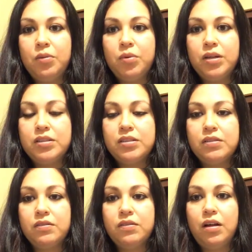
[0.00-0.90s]
was
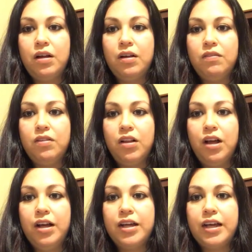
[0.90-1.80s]
a
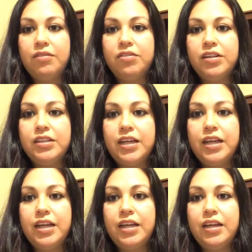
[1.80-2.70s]
vlog every
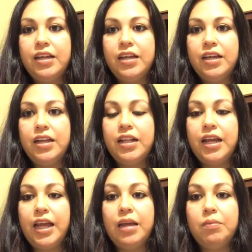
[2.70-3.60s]
day in
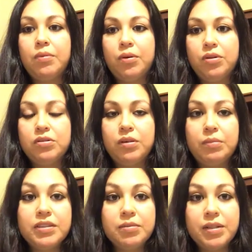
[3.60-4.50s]
April, so it
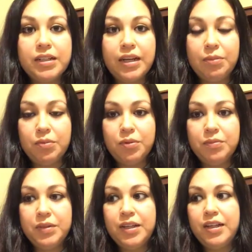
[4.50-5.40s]
must have been in April.
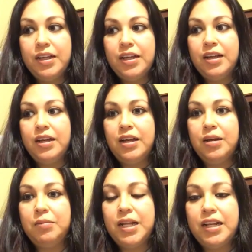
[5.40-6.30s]

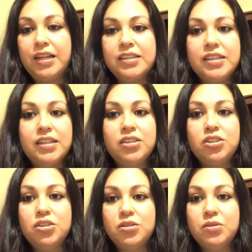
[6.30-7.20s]
And I didn't
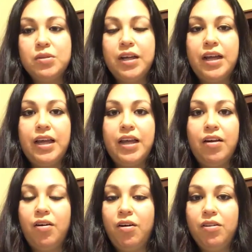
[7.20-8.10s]
do
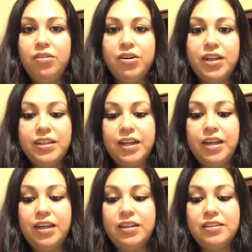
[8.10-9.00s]
all 30
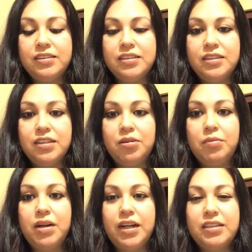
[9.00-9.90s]
days,
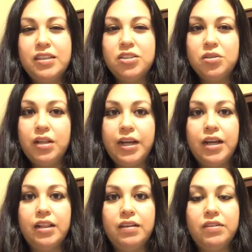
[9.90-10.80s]
but I did do like
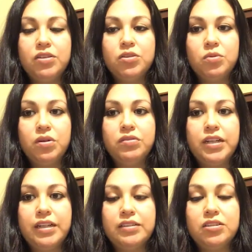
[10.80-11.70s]
11 or 12
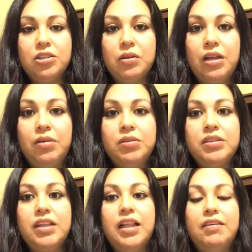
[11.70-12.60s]
days, and so that was
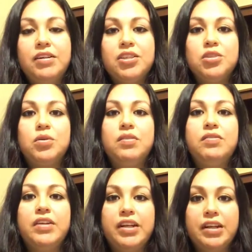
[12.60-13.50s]
11 or 12
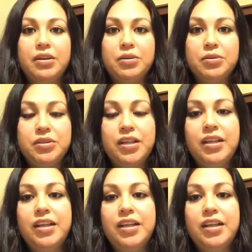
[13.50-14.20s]
videos